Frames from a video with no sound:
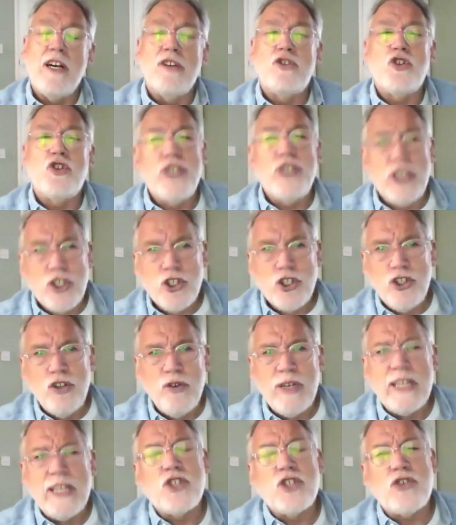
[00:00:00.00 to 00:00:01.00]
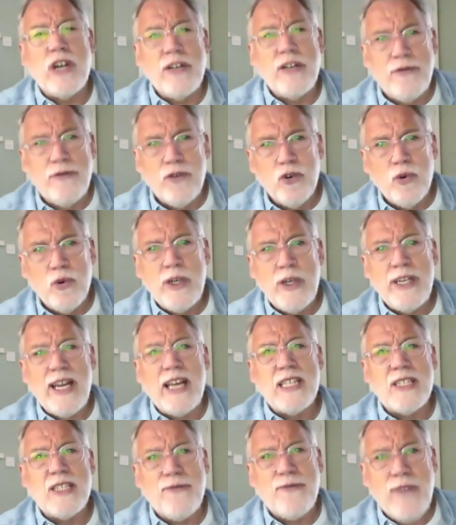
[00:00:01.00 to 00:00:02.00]
traditional, it's straightforward,
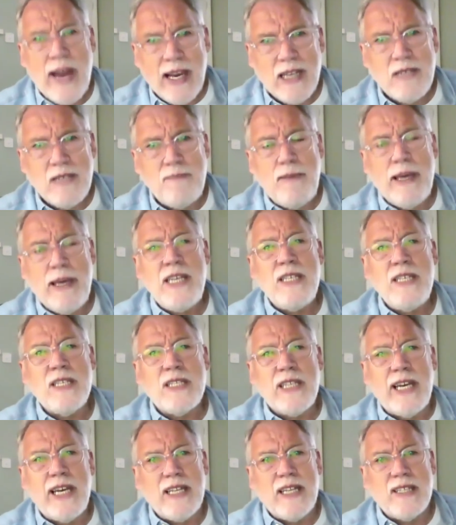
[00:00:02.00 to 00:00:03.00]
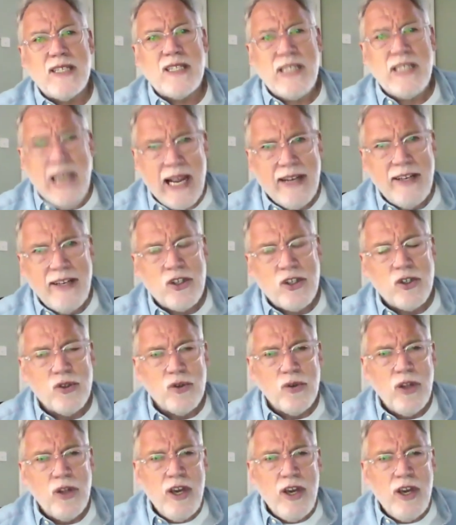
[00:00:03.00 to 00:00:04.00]
it's fact-based, it's technical,